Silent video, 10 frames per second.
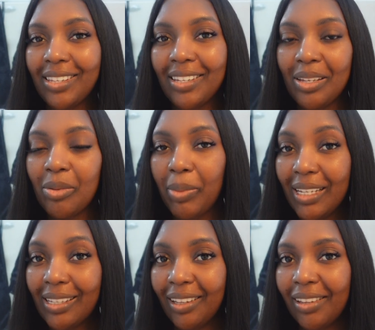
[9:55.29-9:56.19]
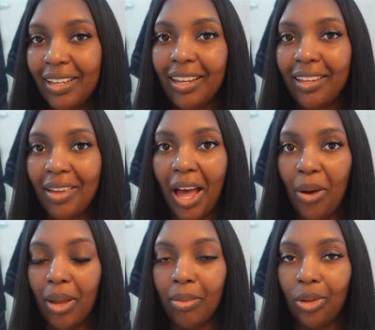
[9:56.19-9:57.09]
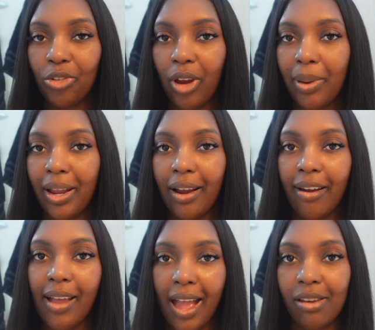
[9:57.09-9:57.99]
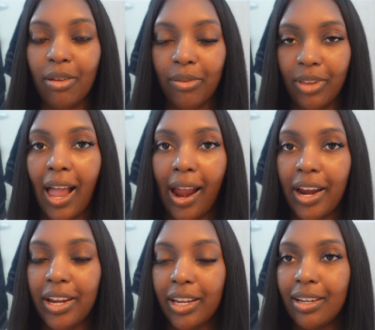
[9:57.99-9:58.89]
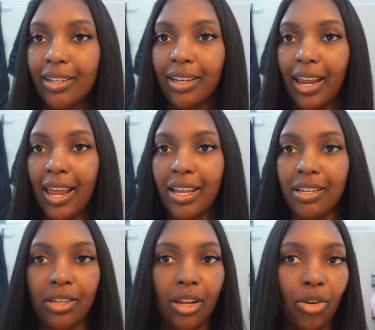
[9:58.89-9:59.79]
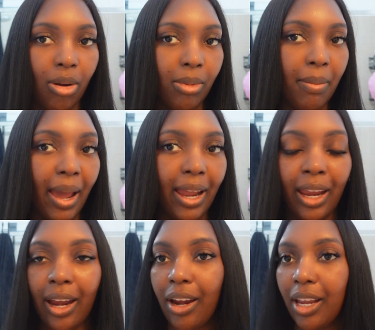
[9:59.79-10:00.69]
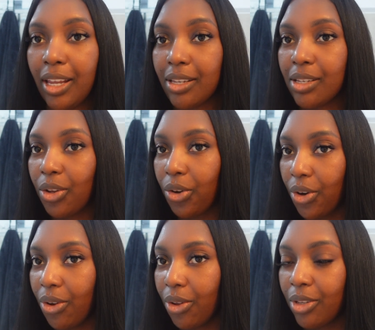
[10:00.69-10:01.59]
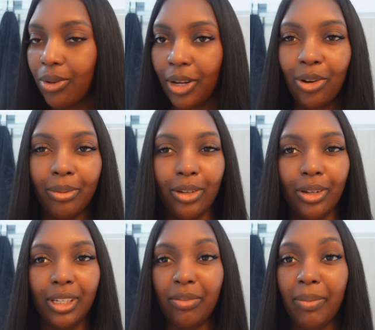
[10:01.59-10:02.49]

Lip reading: this is basically how I blow dry my hair and flat iron it. And normally my hair is curled, so I normally don't leave